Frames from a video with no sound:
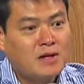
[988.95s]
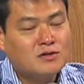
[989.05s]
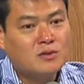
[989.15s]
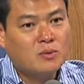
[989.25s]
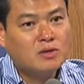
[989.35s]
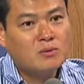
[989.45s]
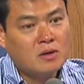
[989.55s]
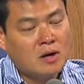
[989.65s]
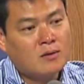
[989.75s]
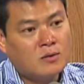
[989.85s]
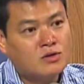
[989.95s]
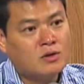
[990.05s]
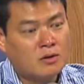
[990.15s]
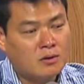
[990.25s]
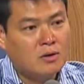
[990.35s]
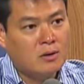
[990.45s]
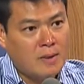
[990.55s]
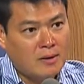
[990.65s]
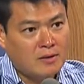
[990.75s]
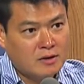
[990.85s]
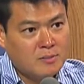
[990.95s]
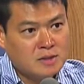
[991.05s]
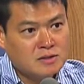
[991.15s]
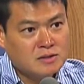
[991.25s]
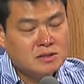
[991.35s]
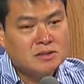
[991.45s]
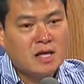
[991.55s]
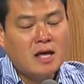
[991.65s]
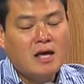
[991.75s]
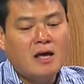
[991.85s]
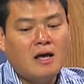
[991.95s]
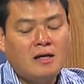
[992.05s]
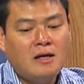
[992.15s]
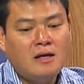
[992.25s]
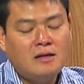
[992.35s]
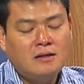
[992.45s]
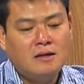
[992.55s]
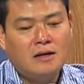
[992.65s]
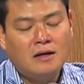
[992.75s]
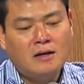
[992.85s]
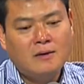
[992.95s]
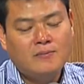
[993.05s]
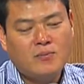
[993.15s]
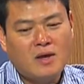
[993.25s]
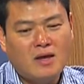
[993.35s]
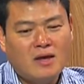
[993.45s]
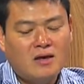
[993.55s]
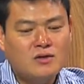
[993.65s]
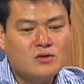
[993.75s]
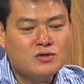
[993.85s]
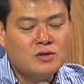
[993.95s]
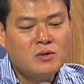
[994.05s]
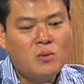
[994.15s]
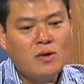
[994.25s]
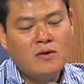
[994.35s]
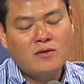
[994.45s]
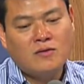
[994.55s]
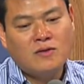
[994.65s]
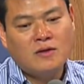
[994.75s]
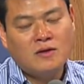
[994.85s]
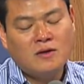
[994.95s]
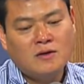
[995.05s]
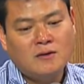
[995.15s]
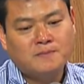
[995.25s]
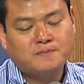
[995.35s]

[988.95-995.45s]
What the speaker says: So we do a lot of research about their business, and then usually with the